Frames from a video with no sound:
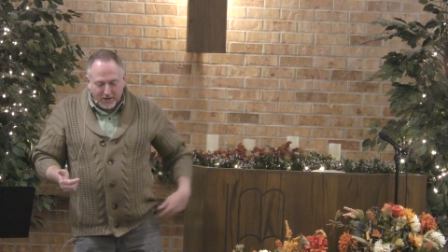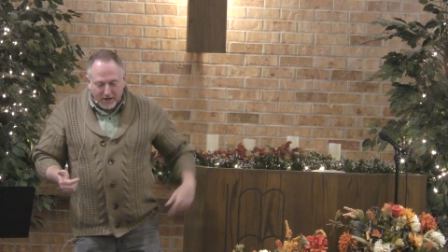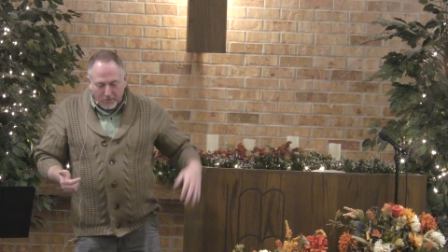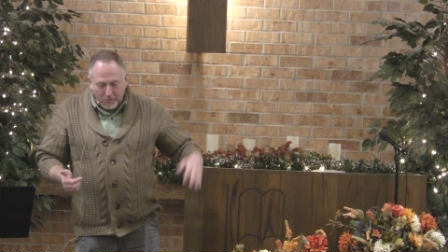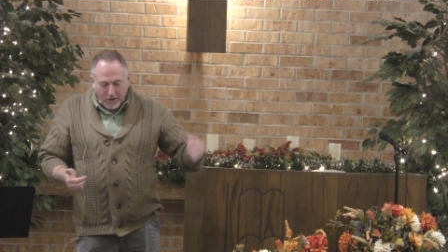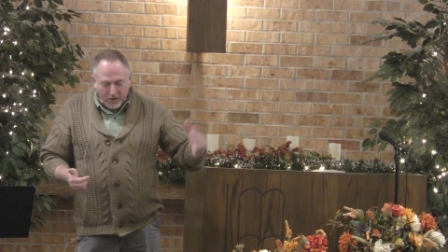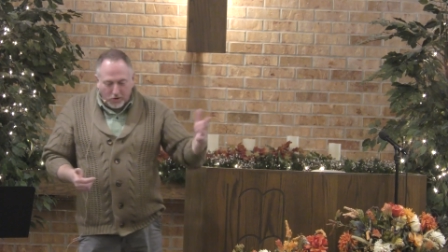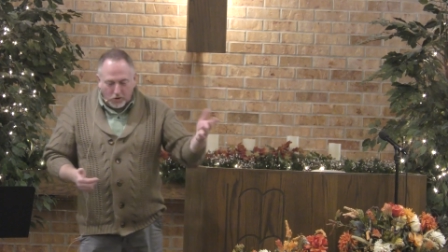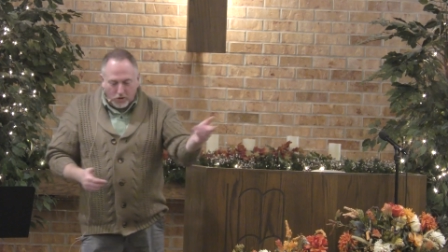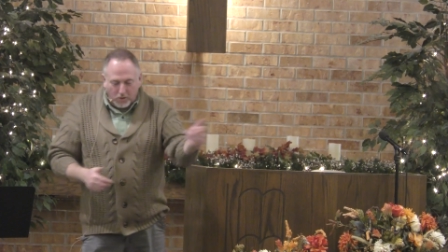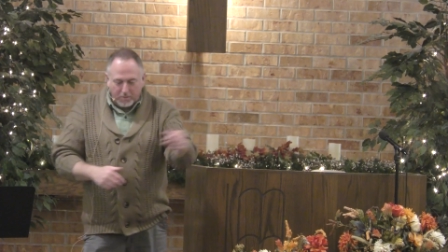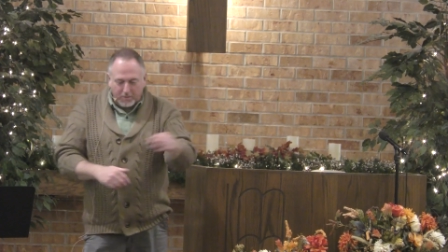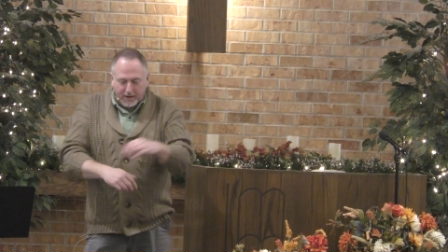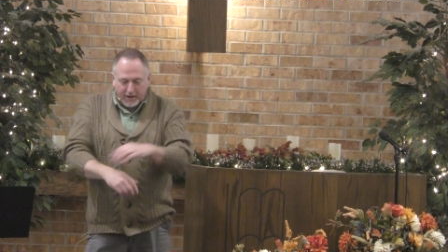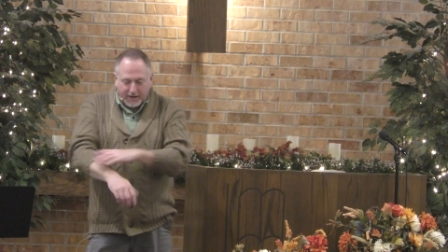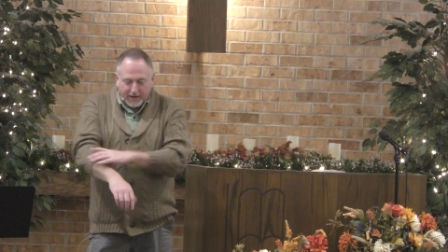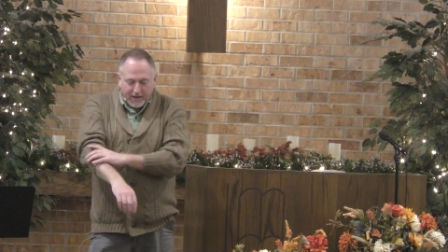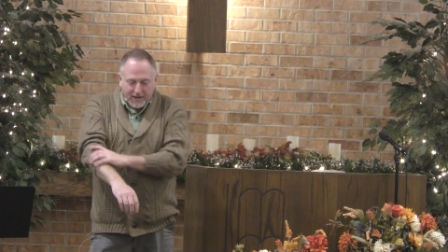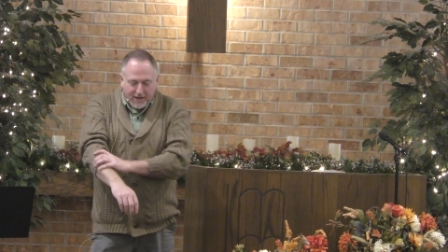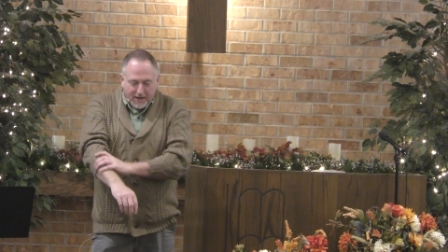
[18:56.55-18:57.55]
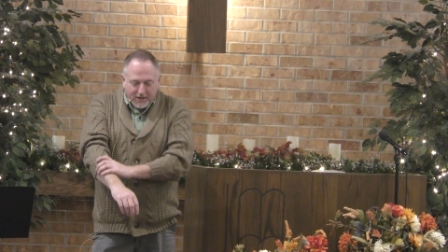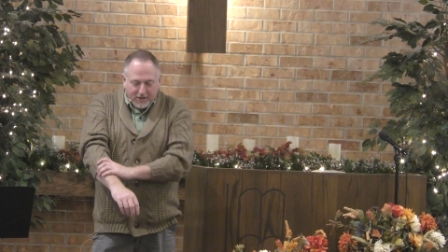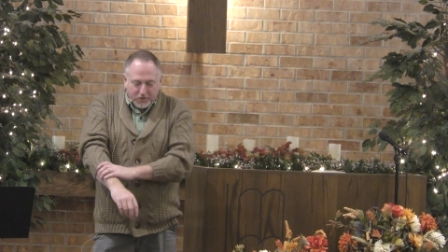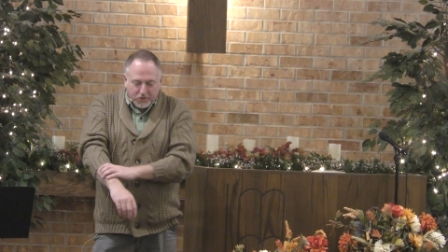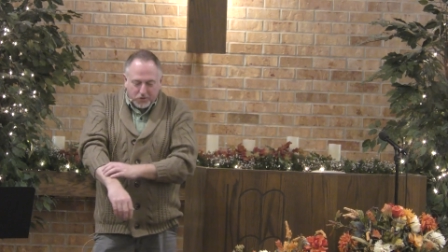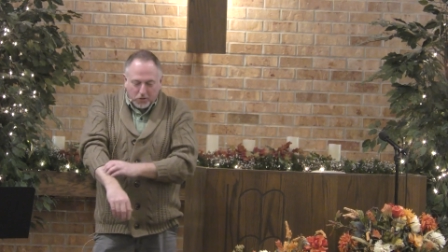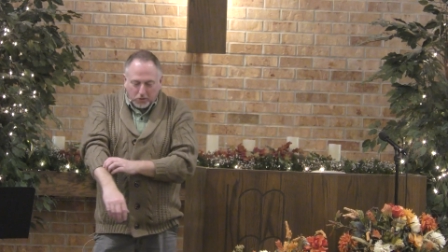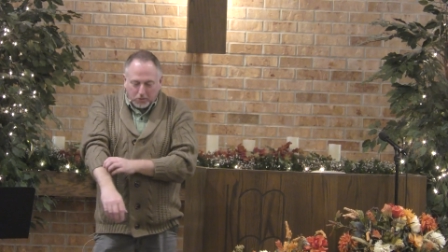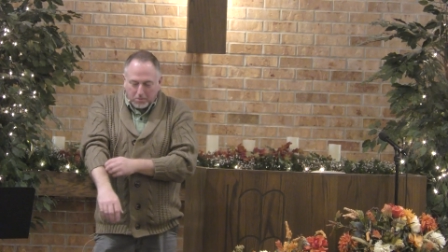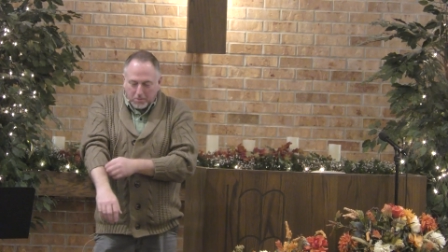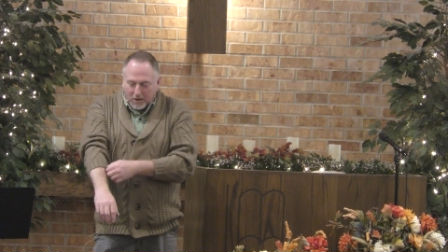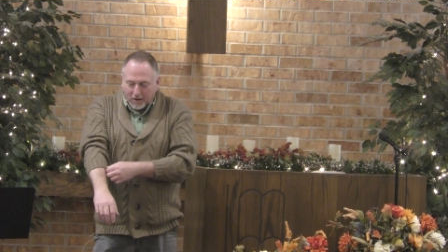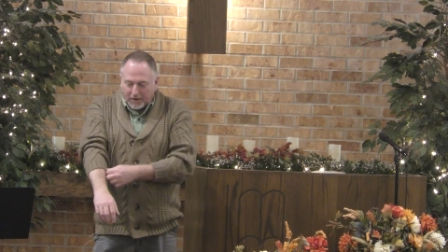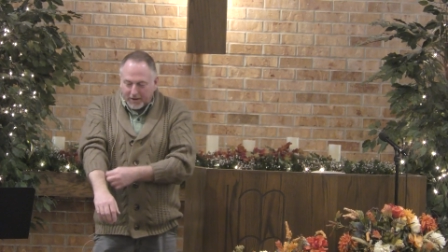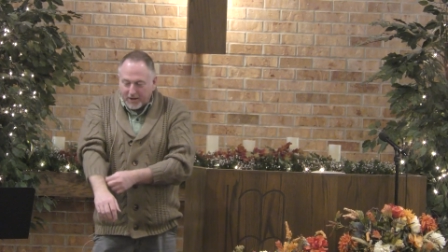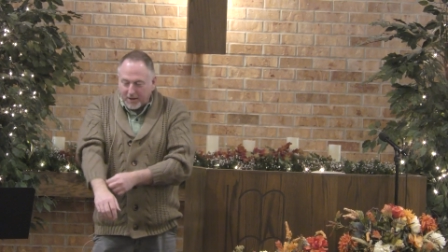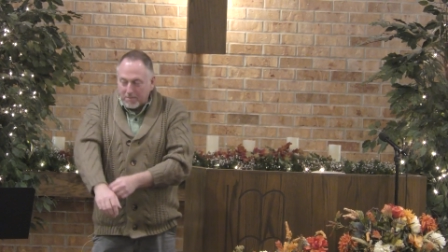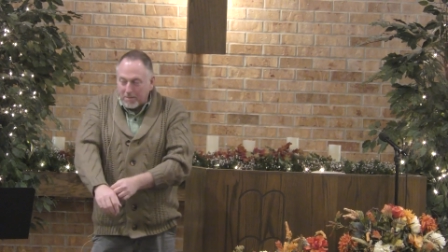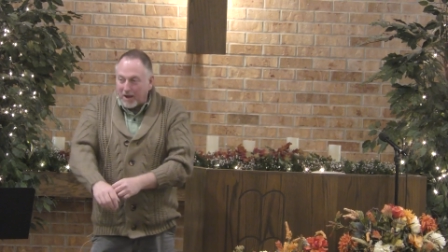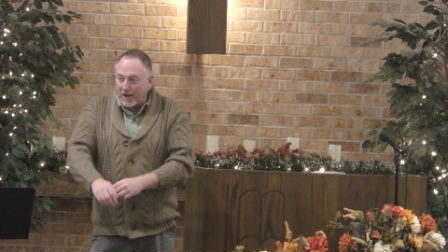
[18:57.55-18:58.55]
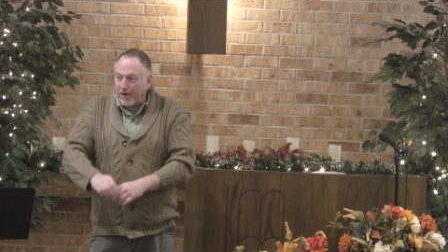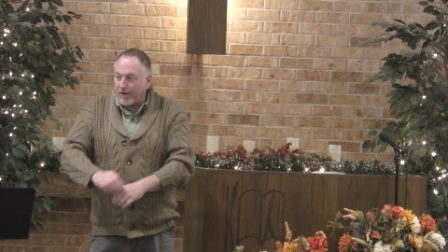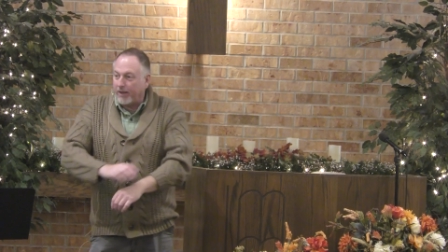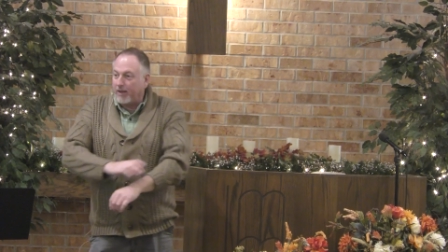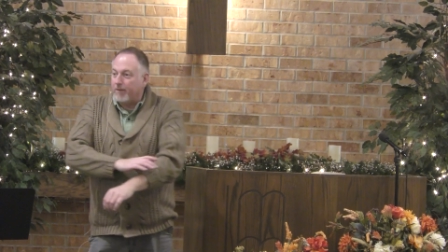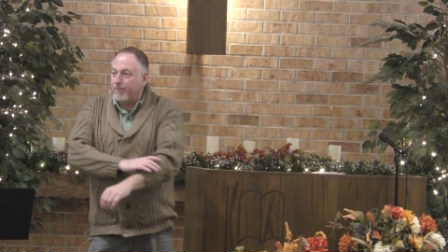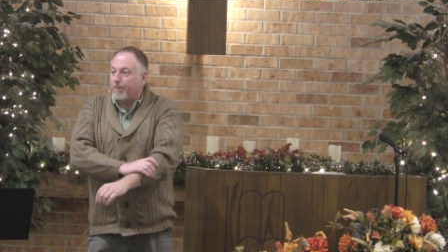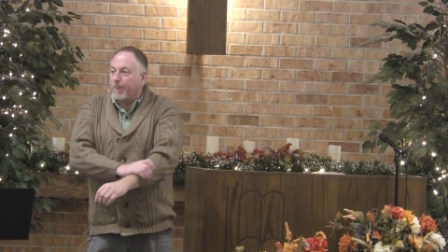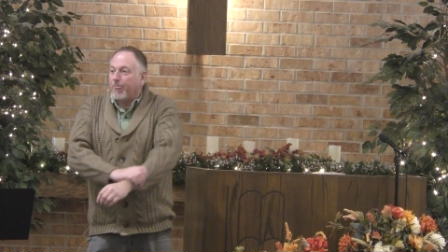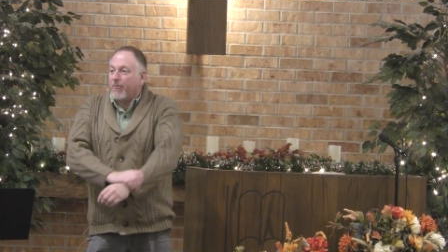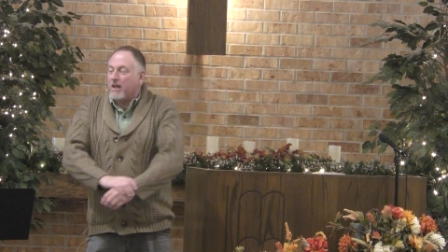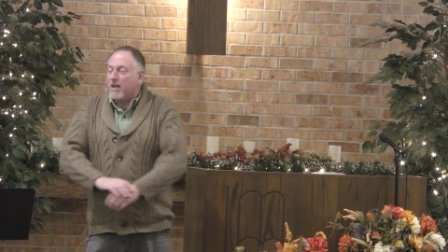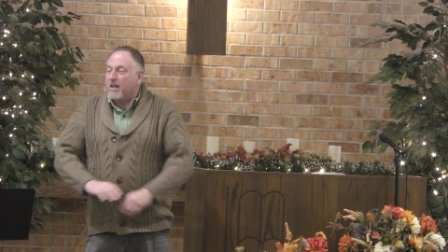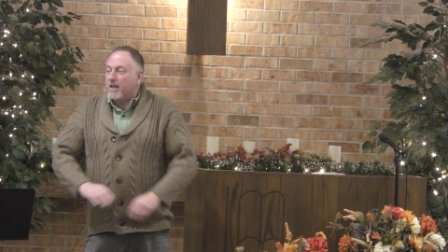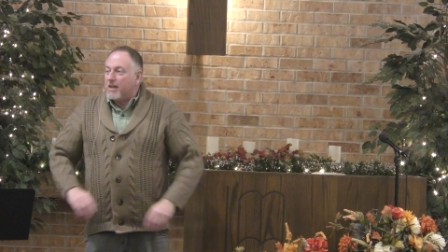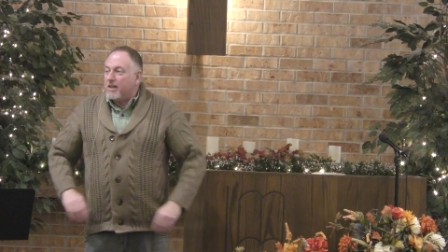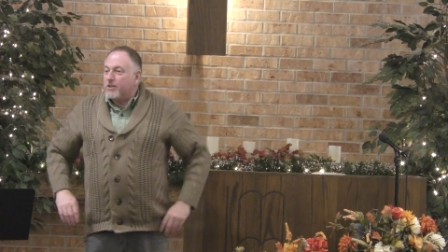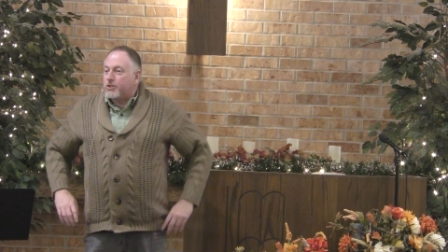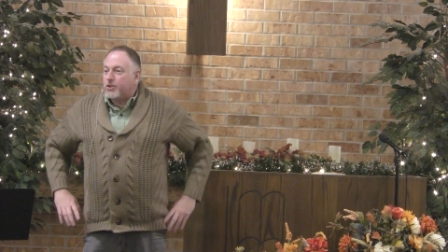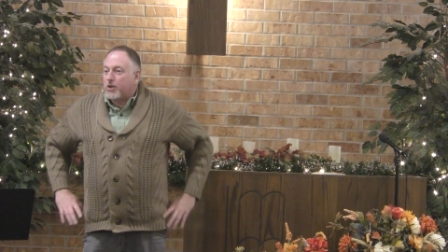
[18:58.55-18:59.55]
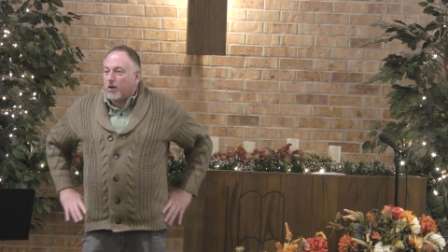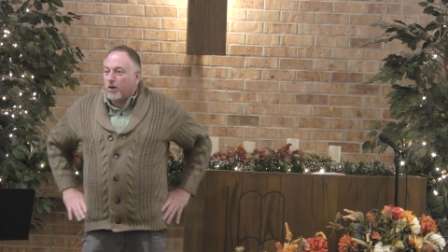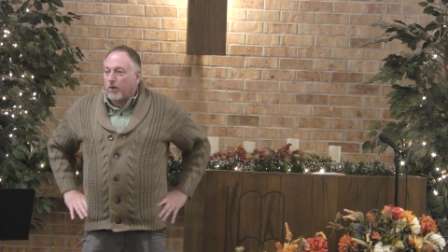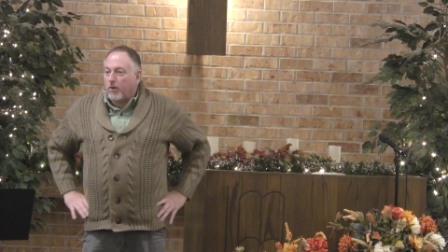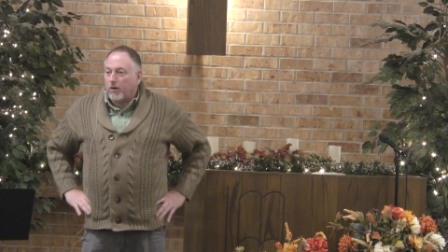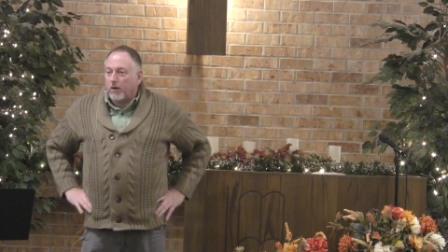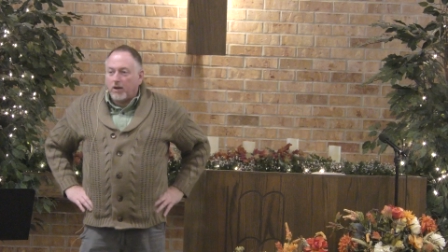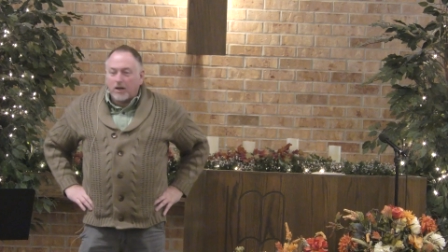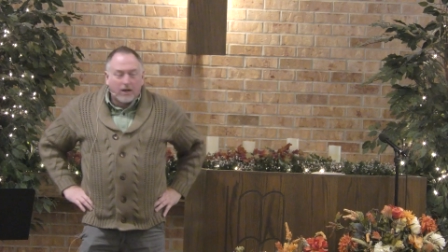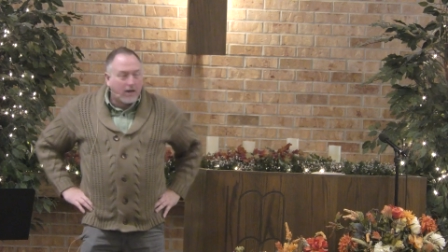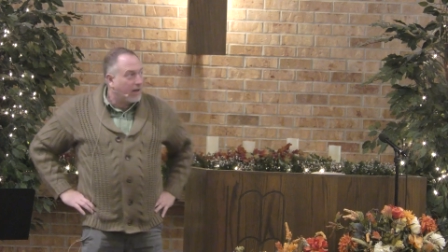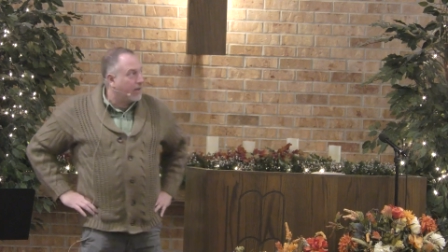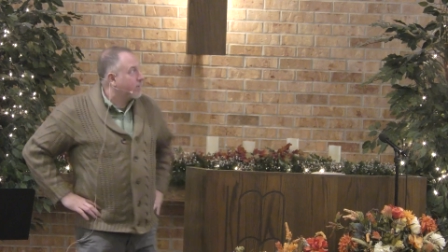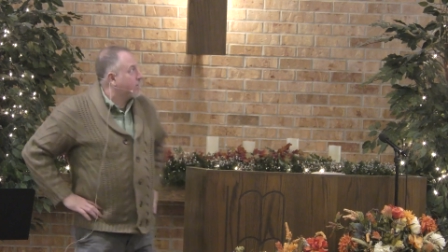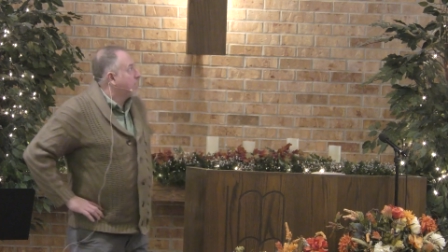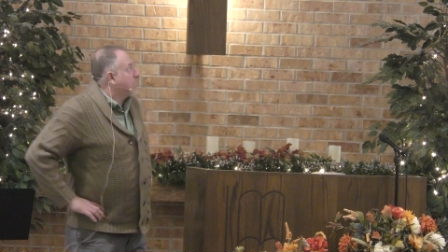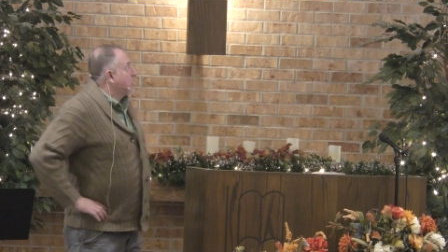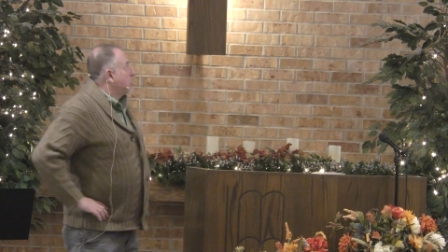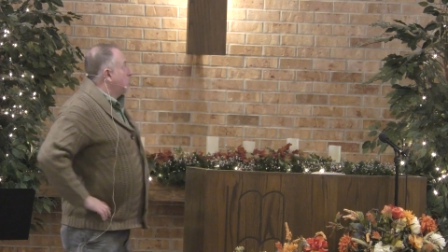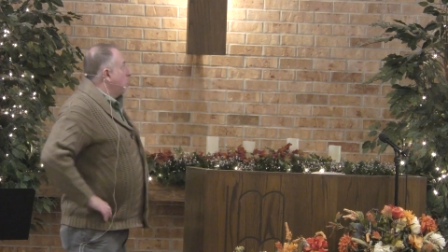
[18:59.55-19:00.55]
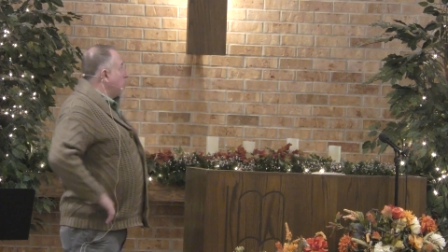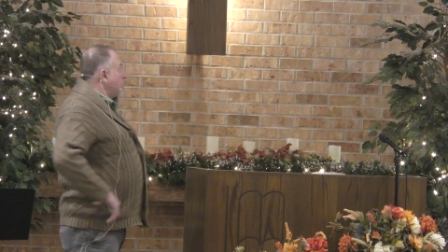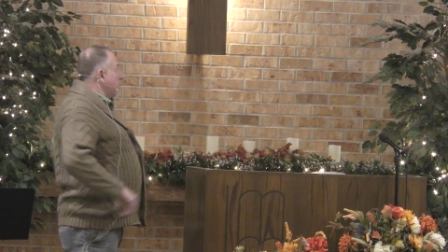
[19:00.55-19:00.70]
I went home and I told Marnie about it. So uh, go